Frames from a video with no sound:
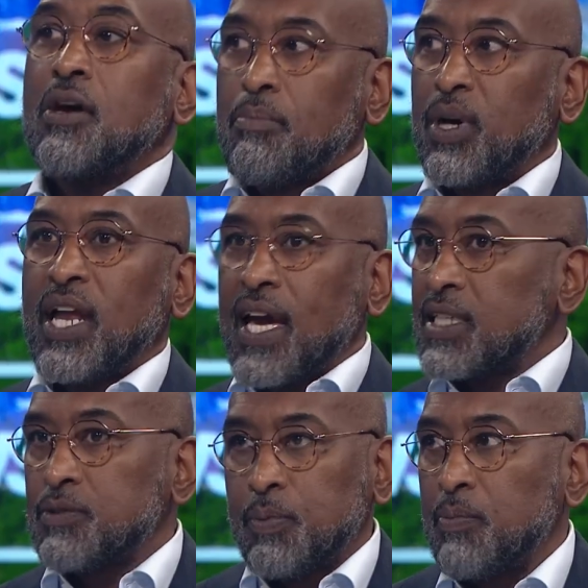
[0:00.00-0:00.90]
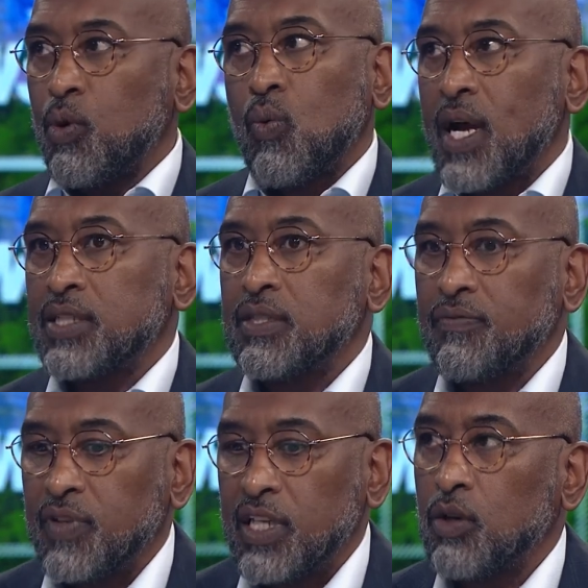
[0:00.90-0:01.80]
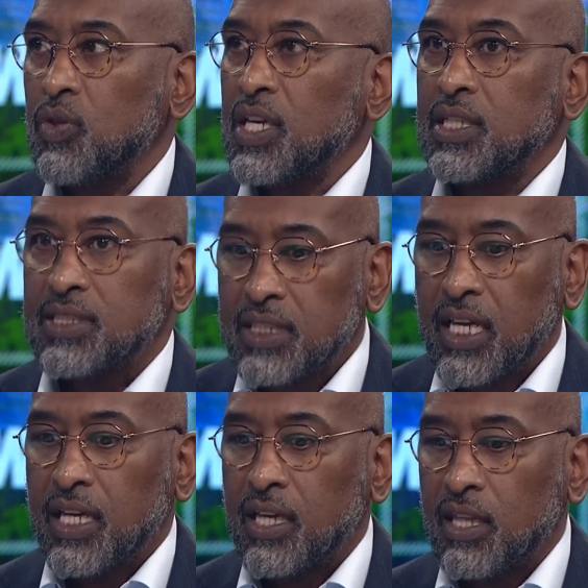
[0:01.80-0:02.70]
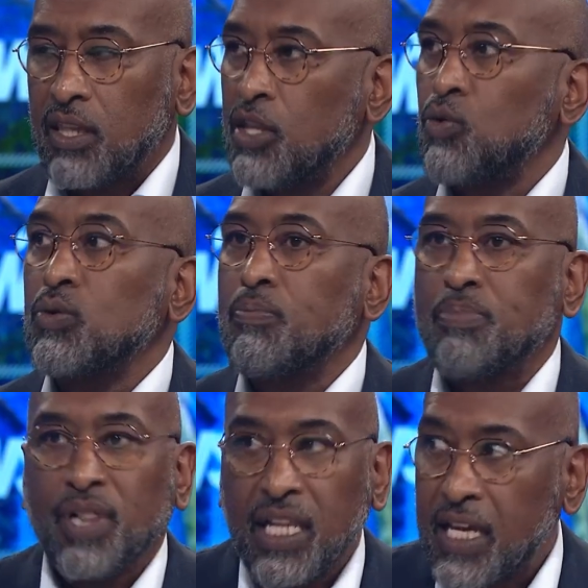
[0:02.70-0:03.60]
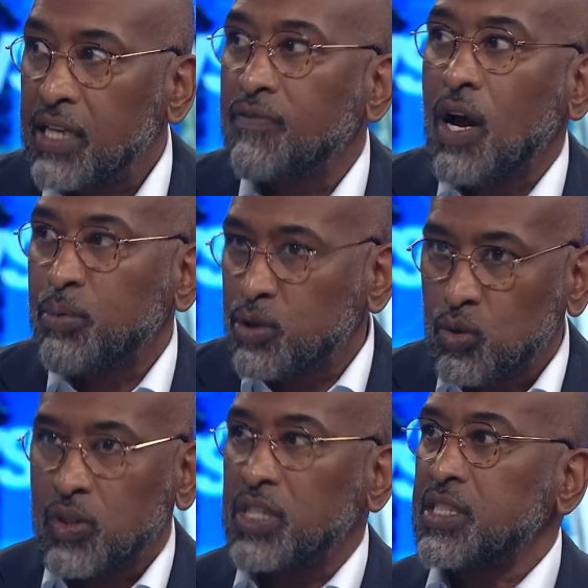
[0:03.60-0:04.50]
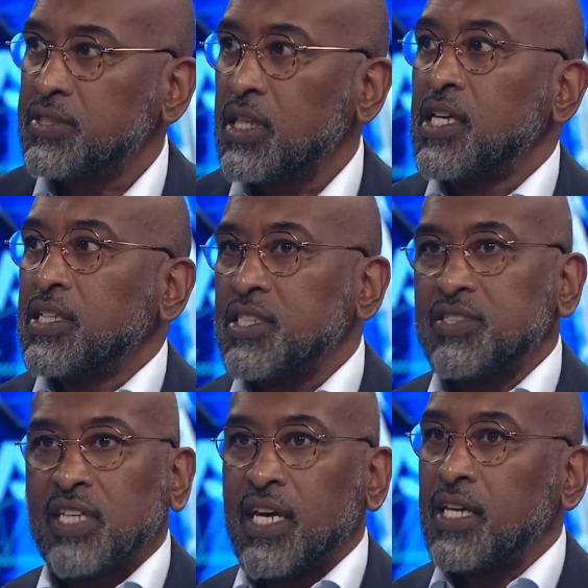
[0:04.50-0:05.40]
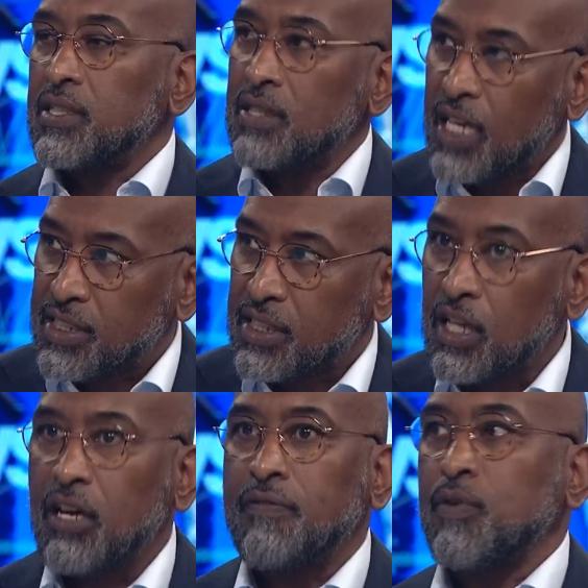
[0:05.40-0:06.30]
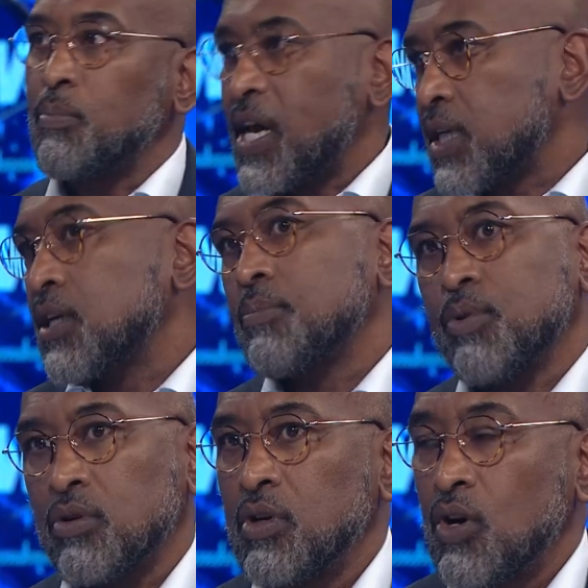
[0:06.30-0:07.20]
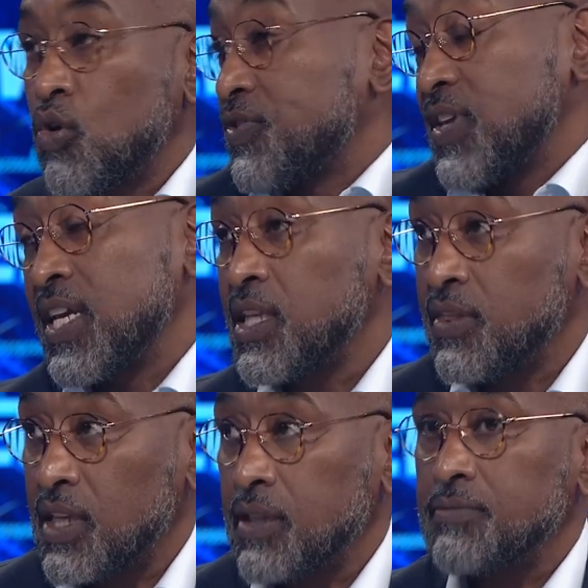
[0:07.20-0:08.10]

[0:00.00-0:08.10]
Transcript: But as people watch the video, they can say there were plenty of opportunities to say that's enough or back up or, or say anything.